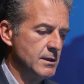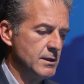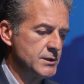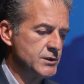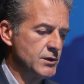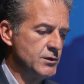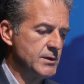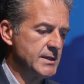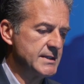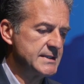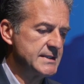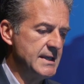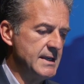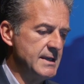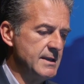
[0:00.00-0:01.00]
So you can
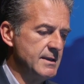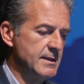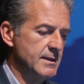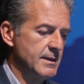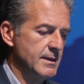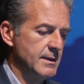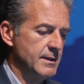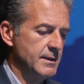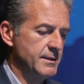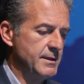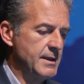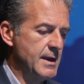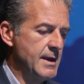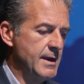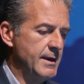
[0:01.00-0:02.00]
see
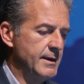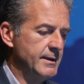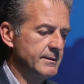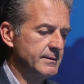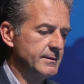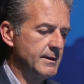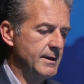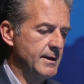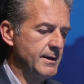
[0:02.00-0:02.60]
that